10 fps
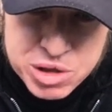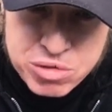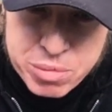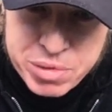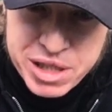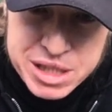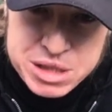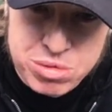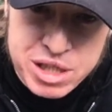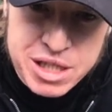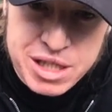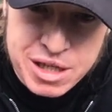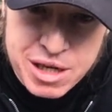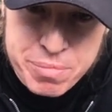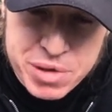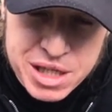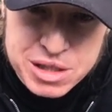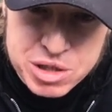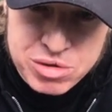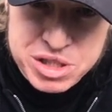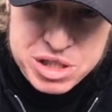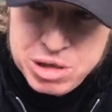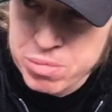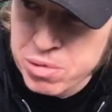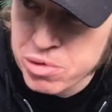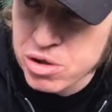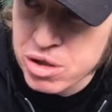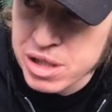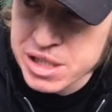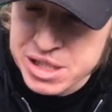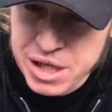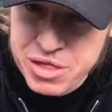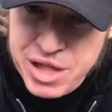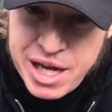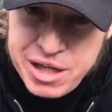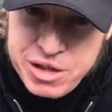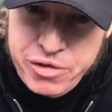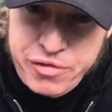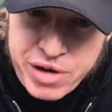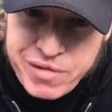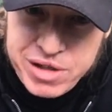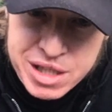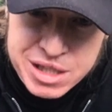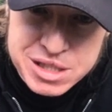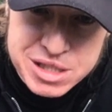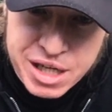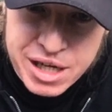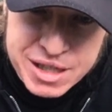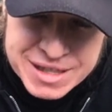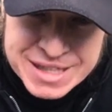to a place where he can compete to a Super Bowl as a thank you for everything he's done